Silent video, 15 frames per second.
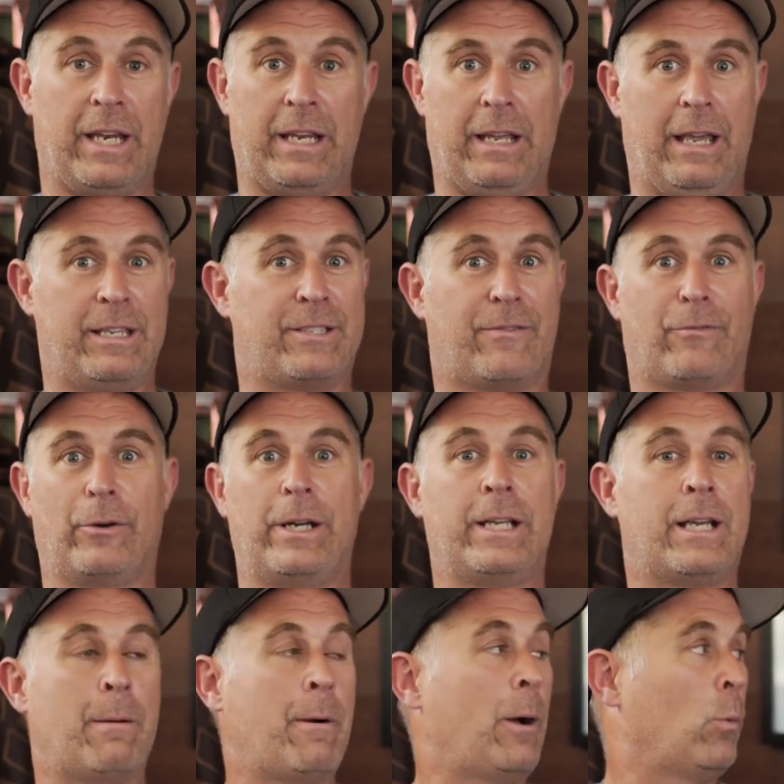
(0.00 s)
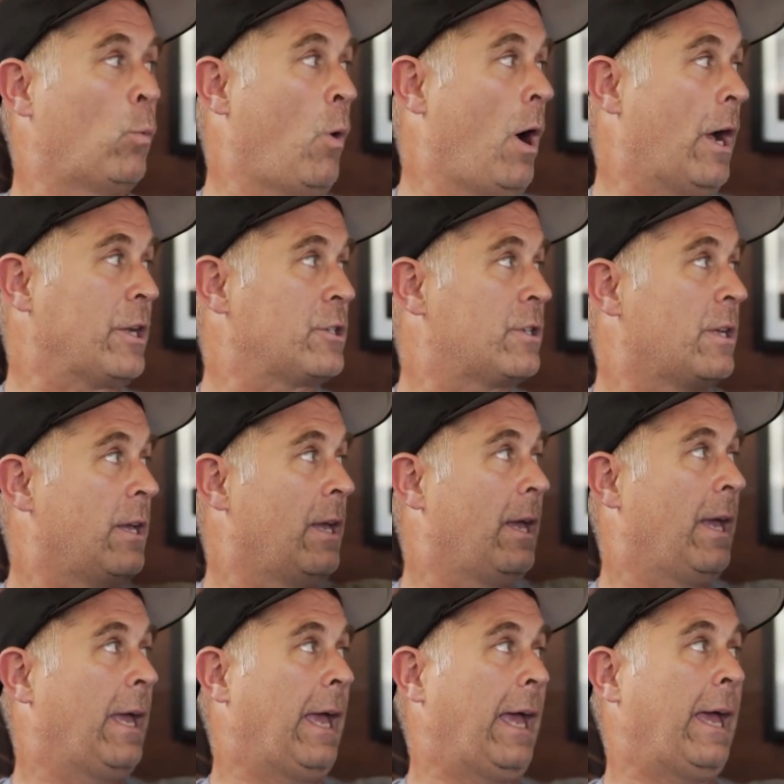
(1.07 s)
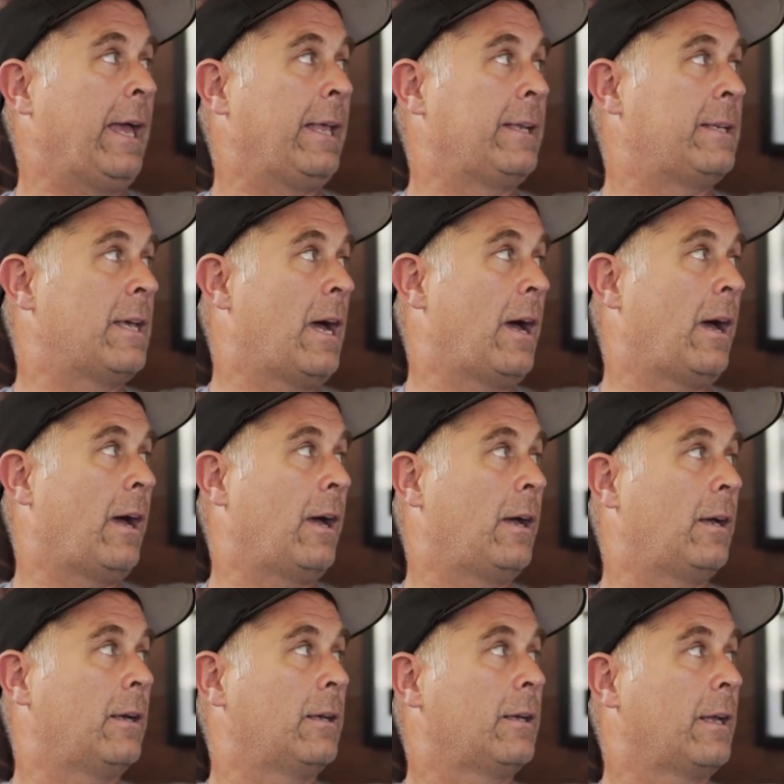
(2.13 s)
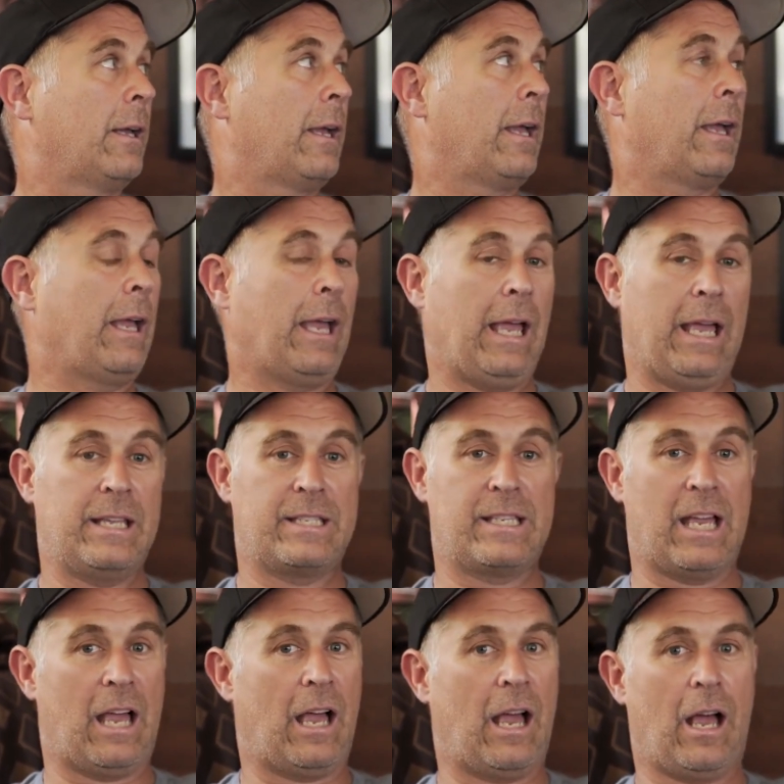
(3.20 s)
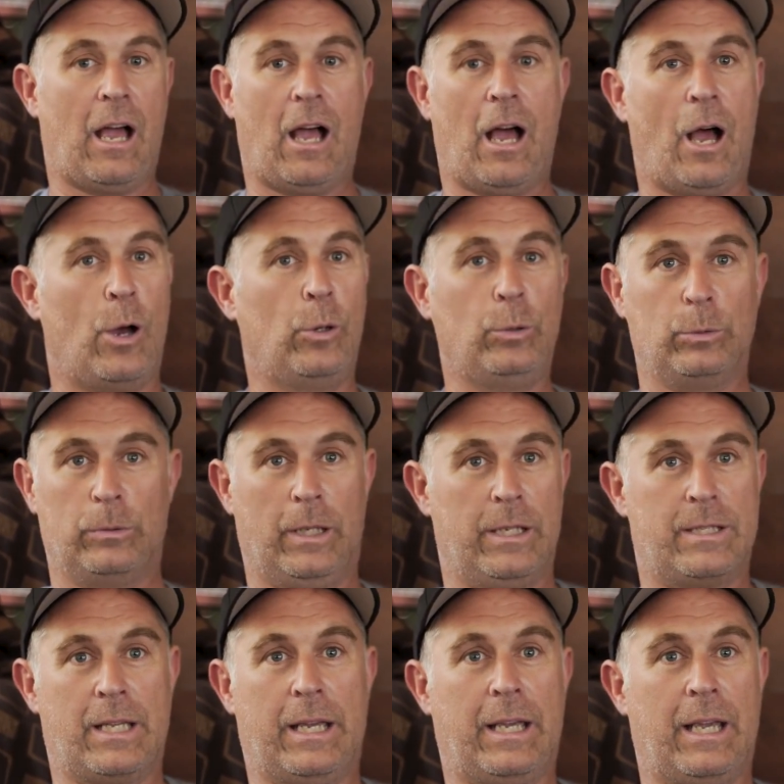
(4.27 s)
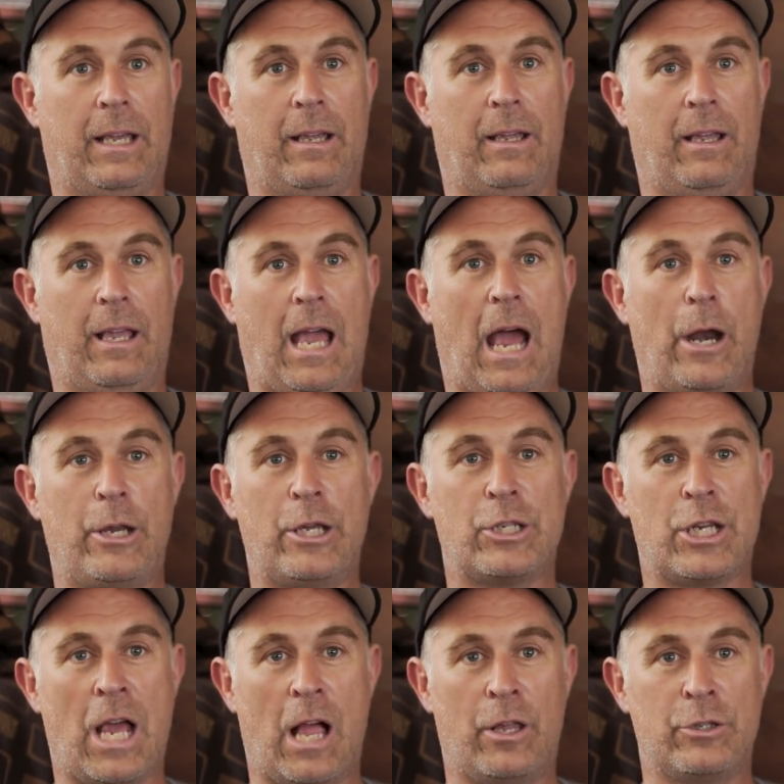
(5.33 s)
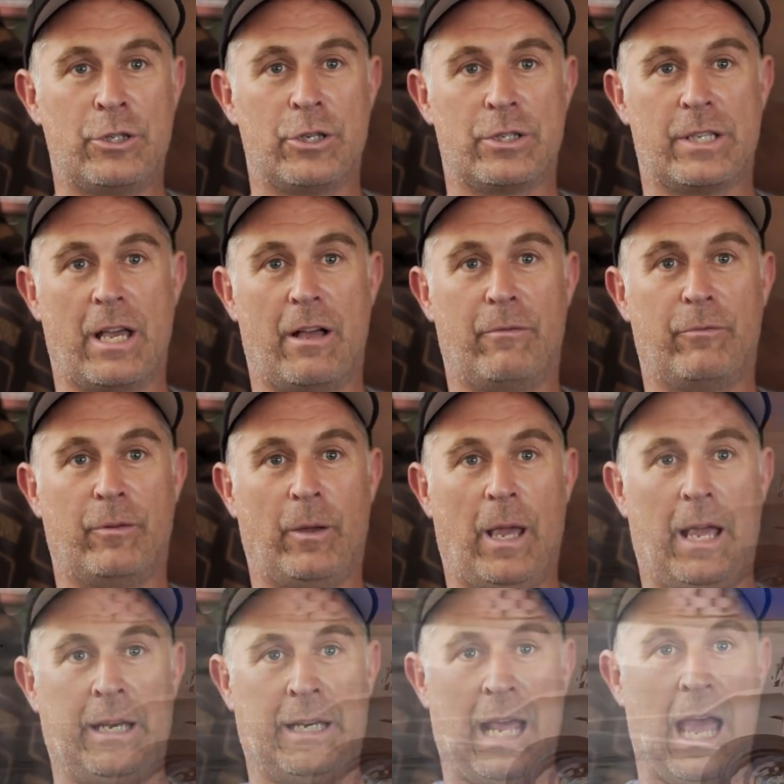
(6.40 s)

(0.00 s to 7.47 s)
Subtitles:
and it's free to come out and watch. And it's a hoot. It's like, how do you challenge yourself and